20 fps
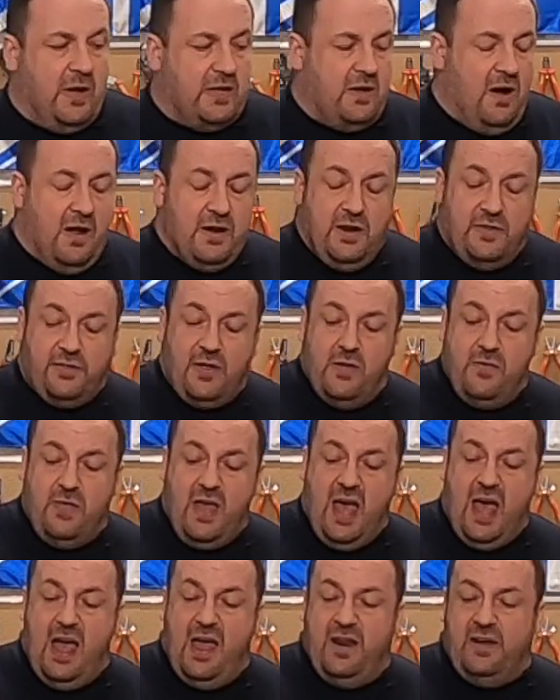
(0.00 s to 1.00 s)
I kind of do
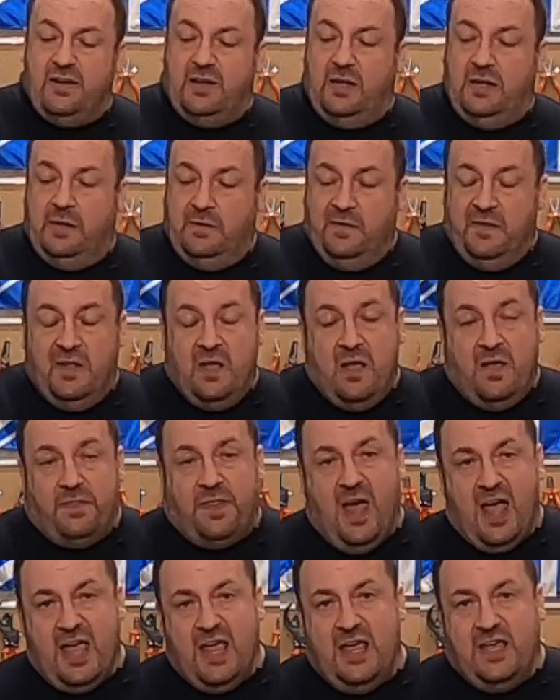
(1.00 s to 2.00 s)
that and
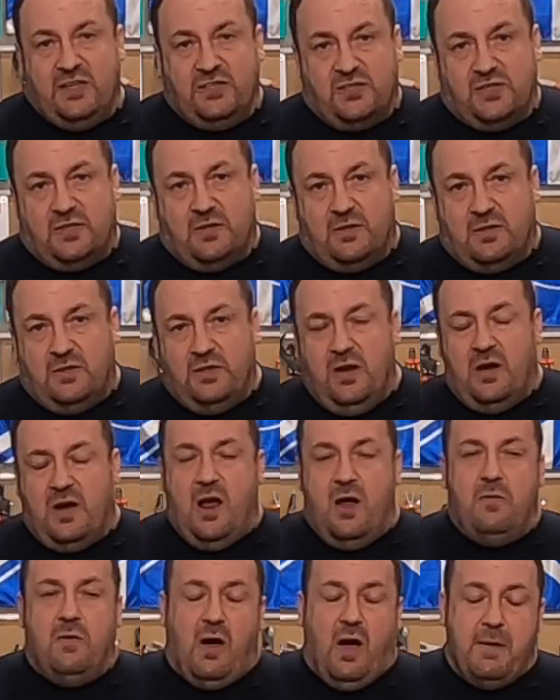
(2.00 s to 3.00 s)
that is you
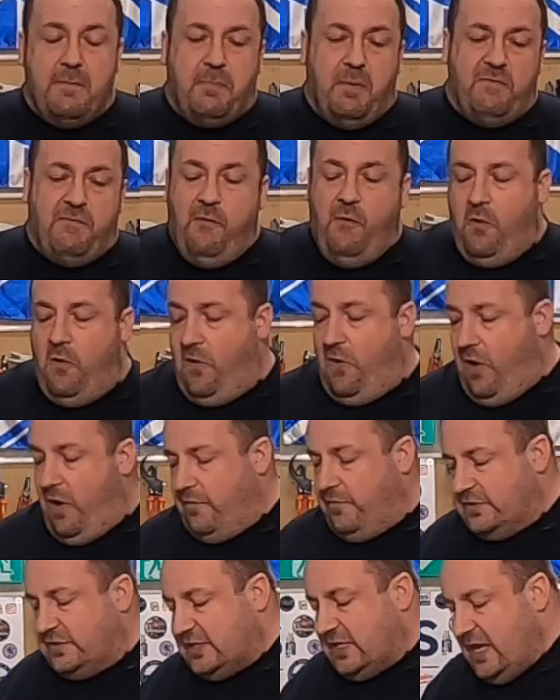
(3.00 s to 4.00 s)
know like before
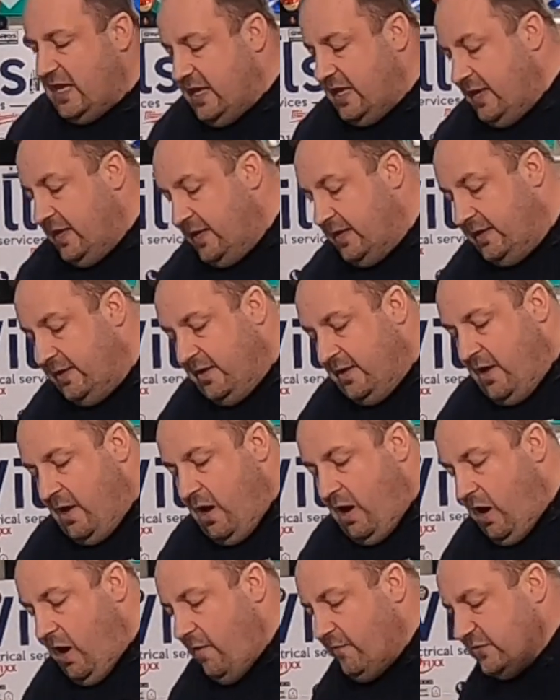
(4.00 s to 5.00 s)
obviously
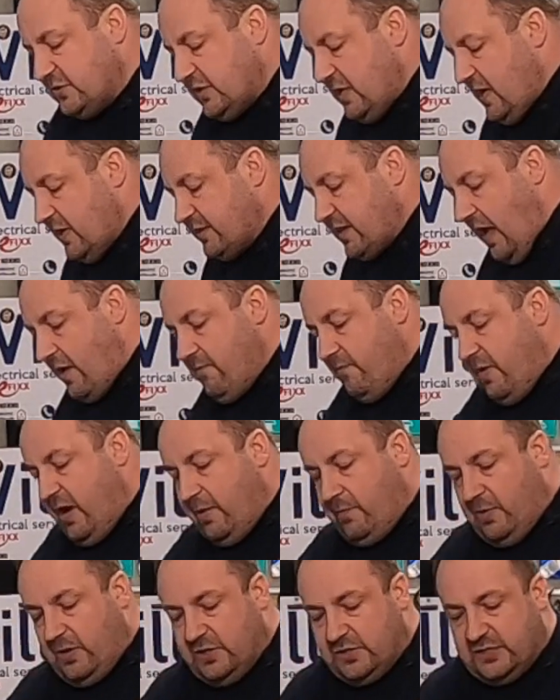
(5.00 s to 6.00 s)
obviously I don't really
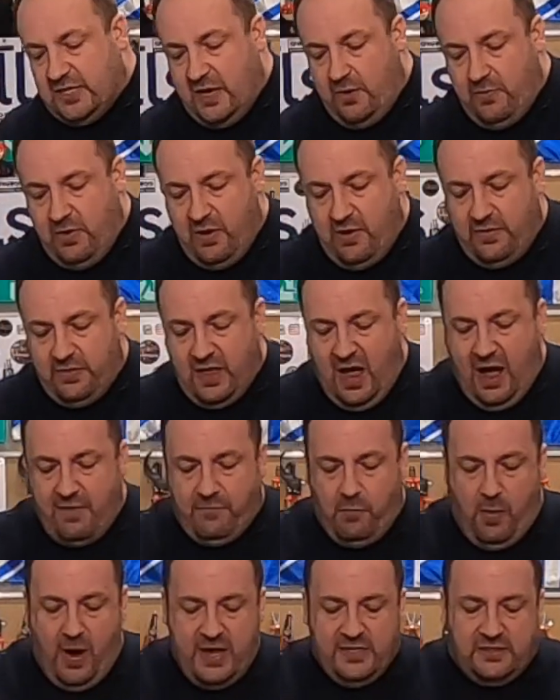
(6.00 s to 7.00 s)
want to tell you the
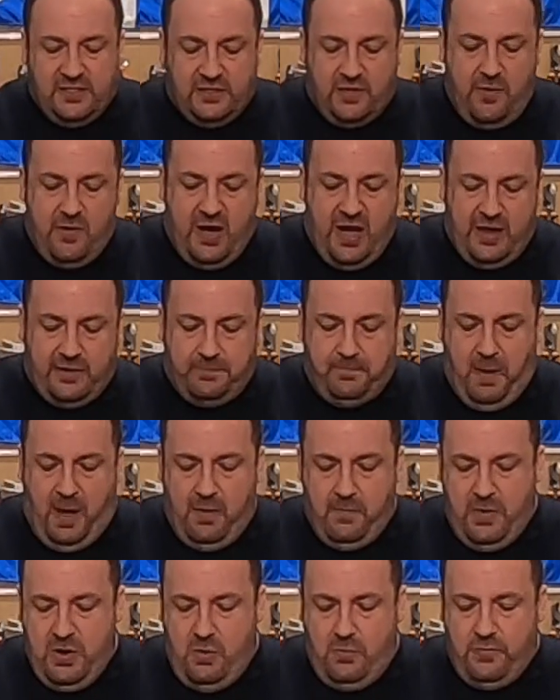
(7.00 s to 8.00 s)
other ways of doing it,
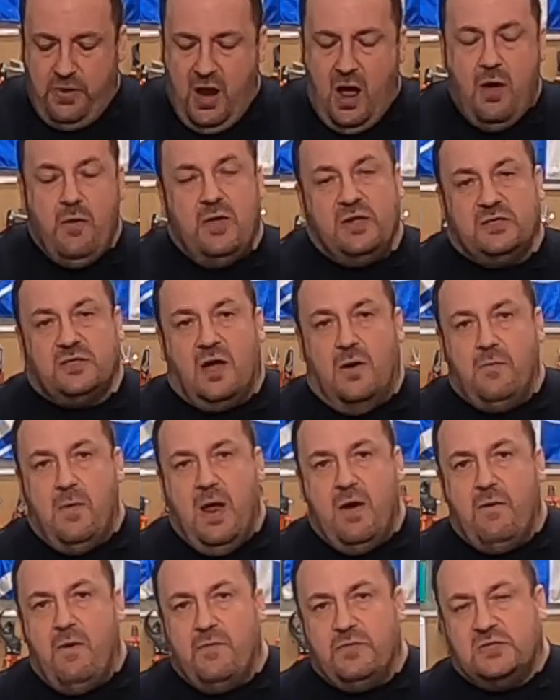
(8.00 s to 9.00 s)
but we all know it's like
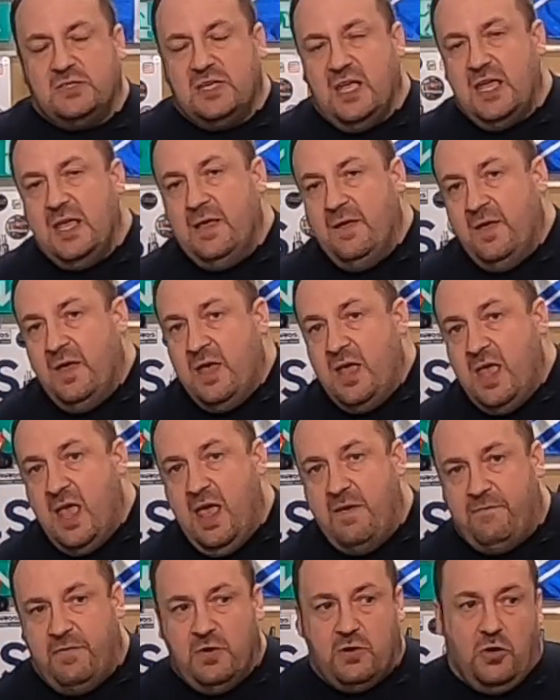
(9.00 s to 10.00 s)
where obviously
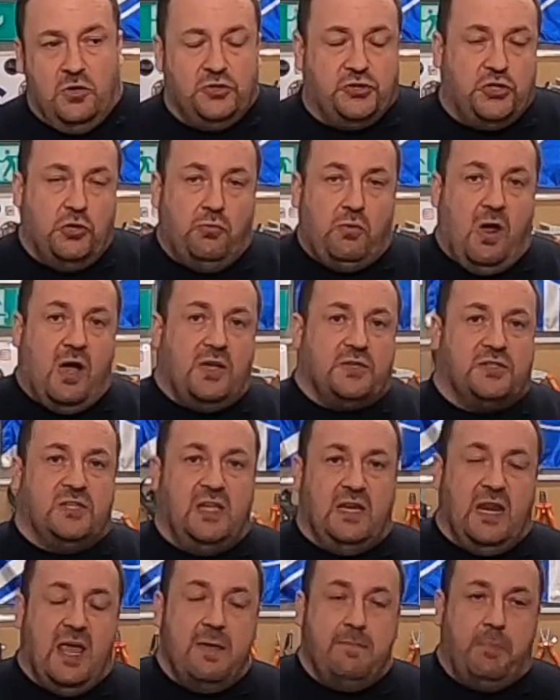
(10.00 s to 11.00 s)
if you've got a dual
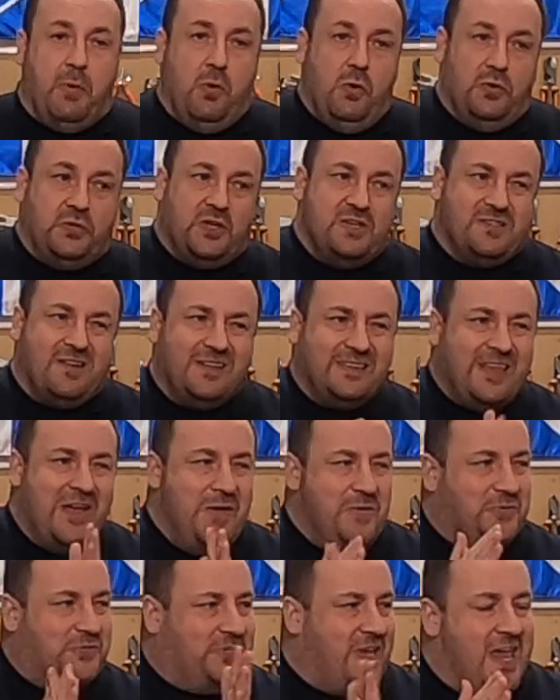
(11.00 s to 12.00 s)
RCD board, because I
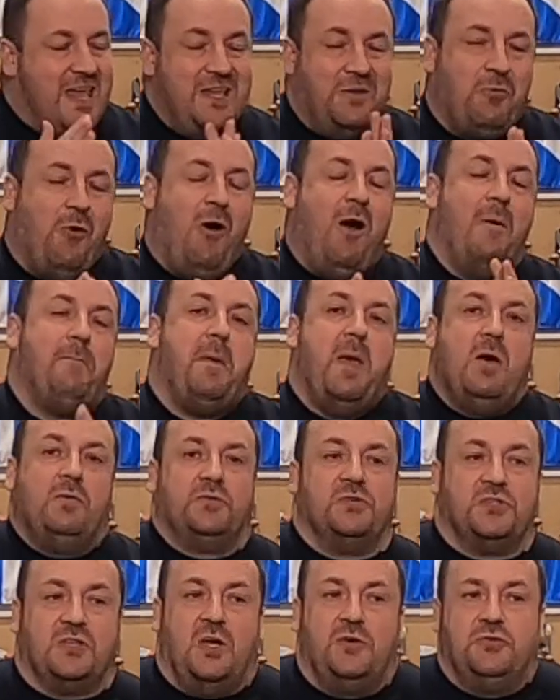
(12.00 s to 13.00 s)
do not see quite a bit
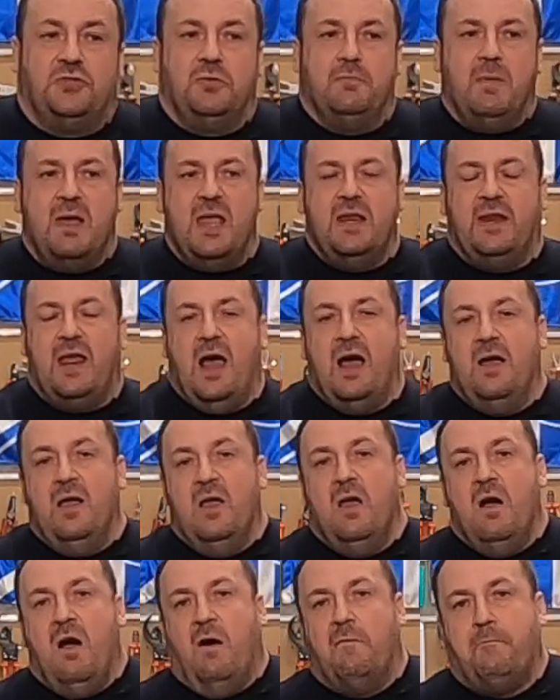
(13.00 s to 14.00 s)
on social media
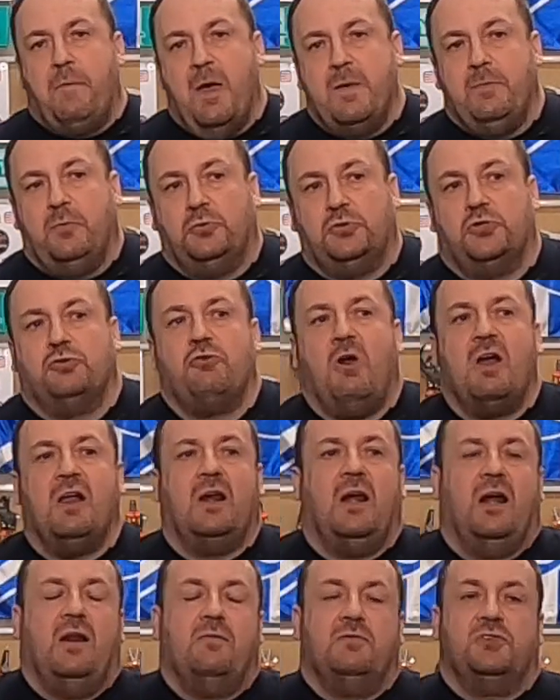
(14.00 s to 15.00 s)
of people
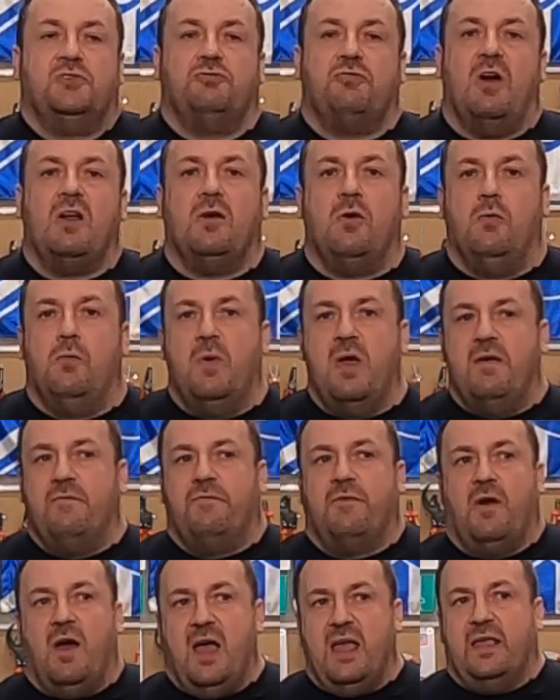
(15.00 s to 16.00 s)
struggling or struggle
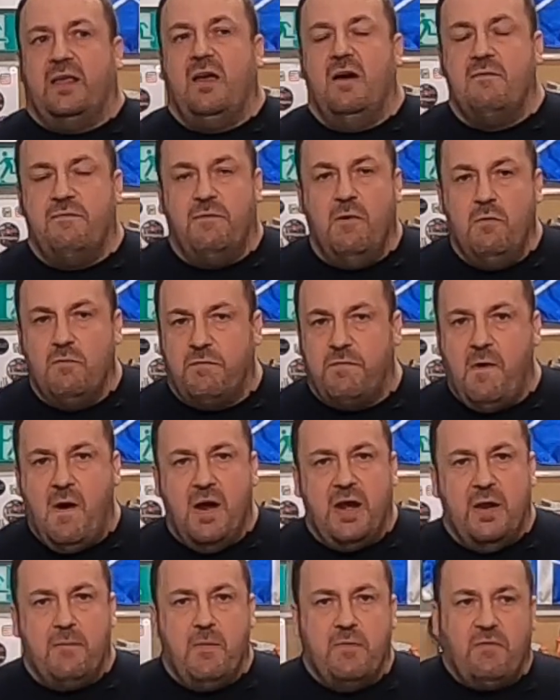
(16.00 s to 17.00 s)
with like uh, fault
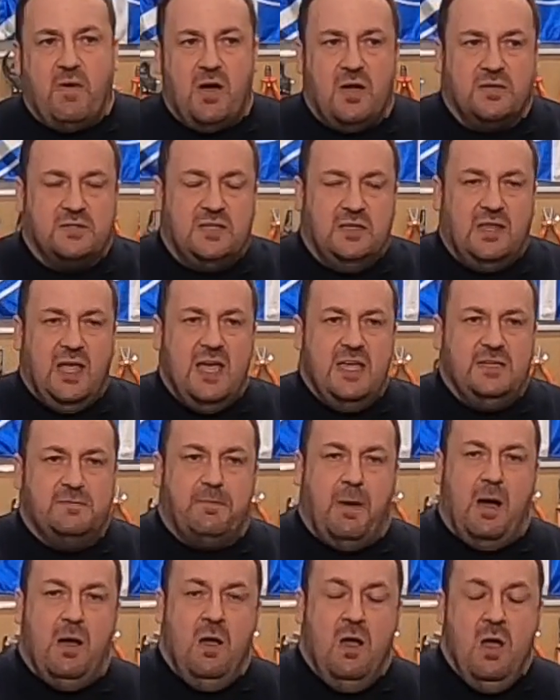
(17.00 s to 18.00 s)
finding with RCDs,
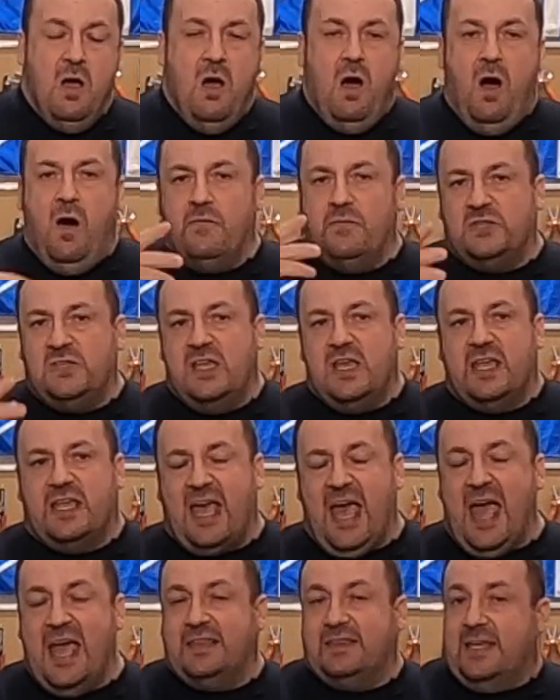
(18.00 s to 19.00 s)
but obviously you
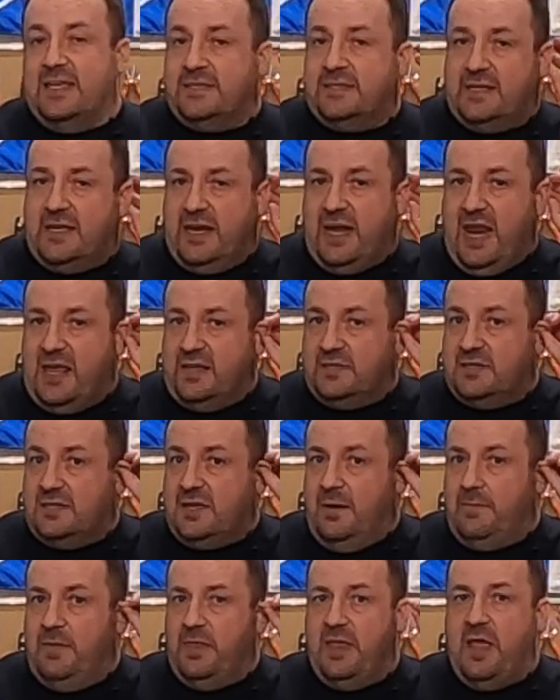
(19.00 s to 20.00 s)
can disconnect
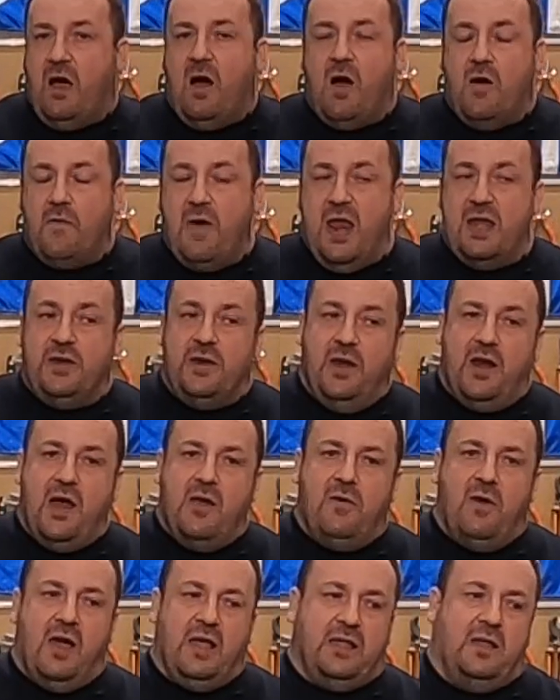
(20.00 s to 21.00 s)
some of the RN, you know,
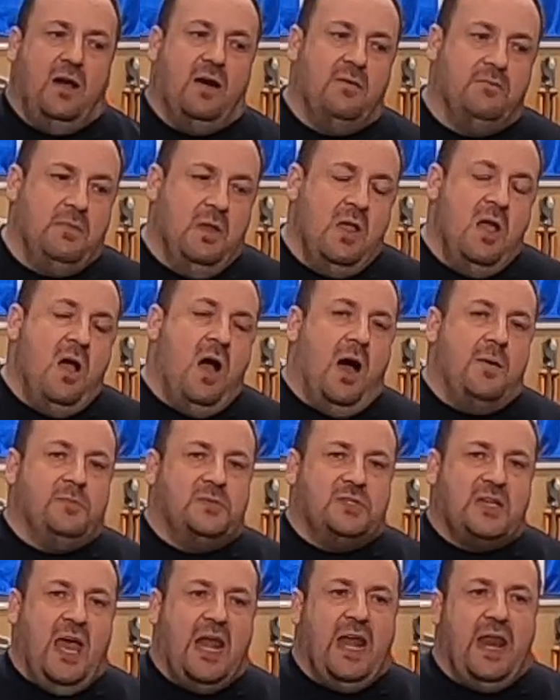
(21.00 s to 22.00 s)
like I'm, I'm
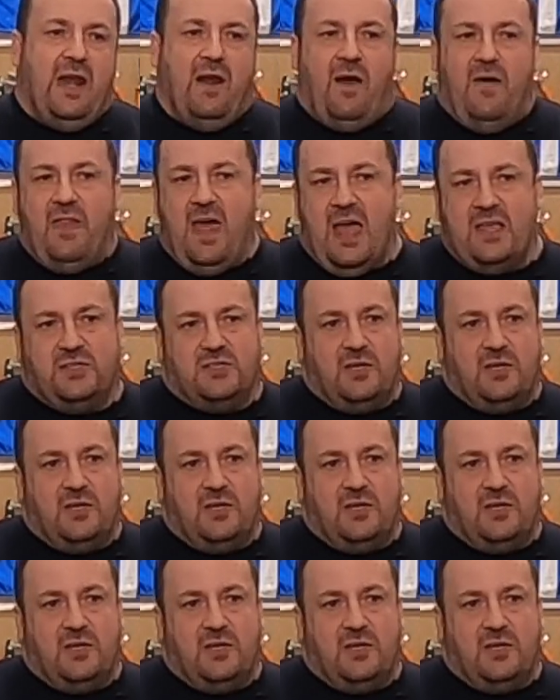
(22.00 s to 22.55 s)
saying it like that.